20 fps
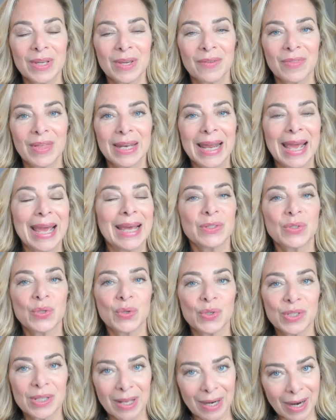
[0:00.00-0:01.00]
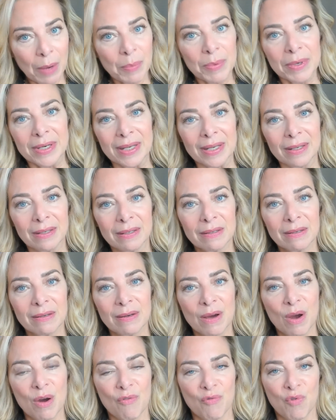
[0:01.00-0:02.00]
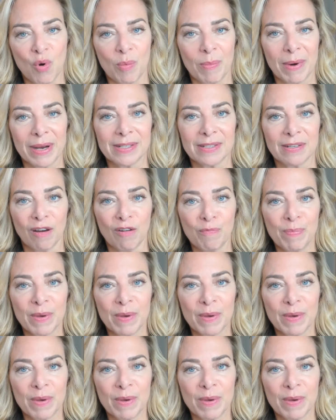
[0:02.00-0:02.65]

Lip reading: than answers that I would need for myself,